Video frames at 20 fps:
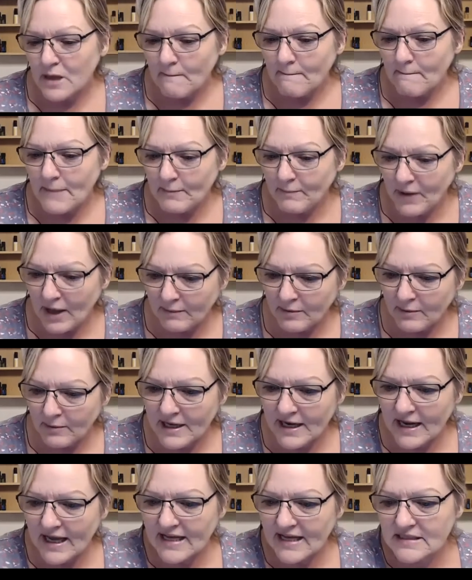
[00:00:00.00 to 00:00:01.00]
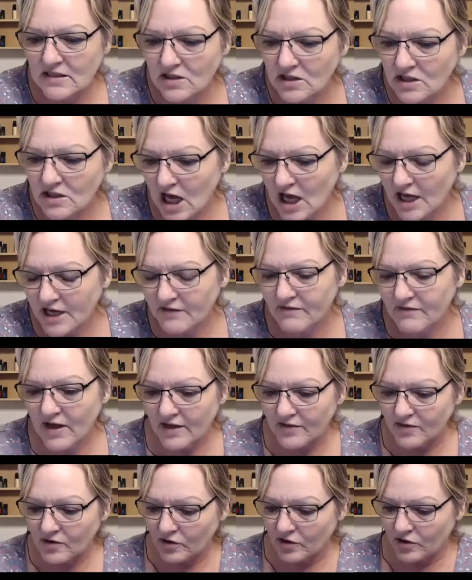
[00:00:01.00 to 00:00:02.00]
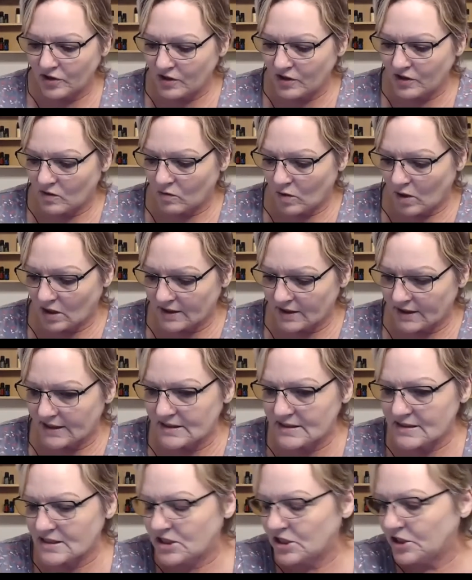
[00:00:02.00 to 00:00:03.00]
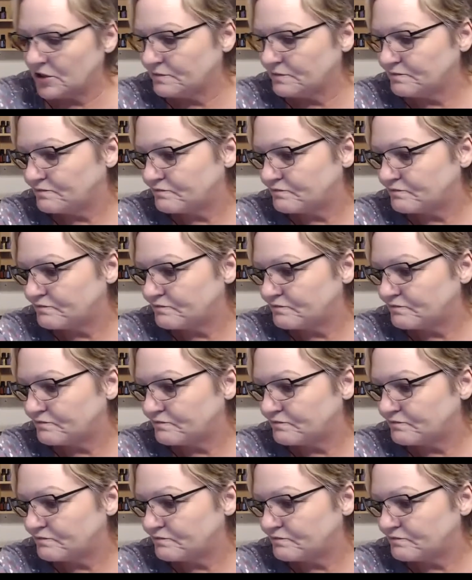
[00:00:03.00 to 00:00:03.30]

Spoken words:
But peppermint has a lot of other good qualities too.